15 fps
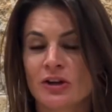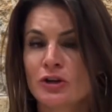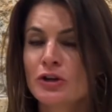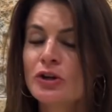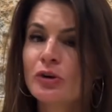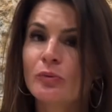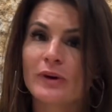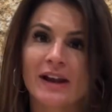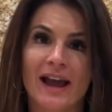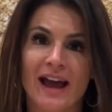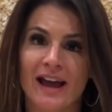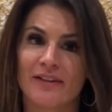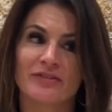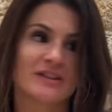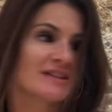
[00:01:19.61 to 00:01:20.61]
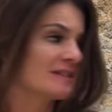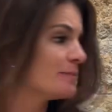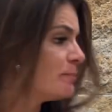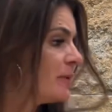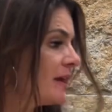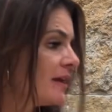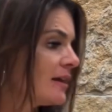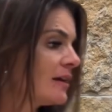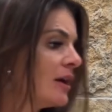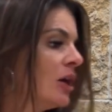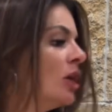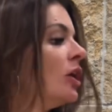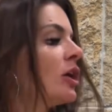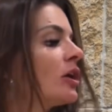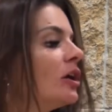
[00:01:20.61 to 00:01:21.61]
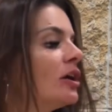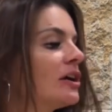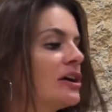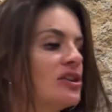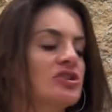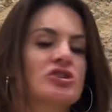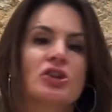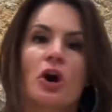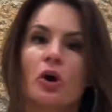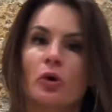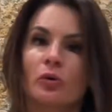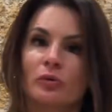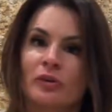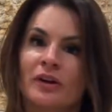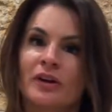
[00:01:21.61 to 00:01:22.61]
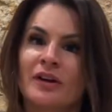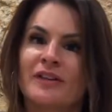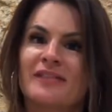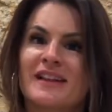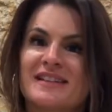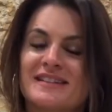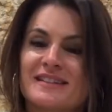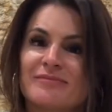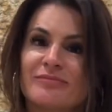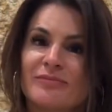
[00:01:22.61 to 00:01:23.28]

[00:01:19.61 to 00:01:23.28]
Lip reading: You don't want to have this big, clunky stone that's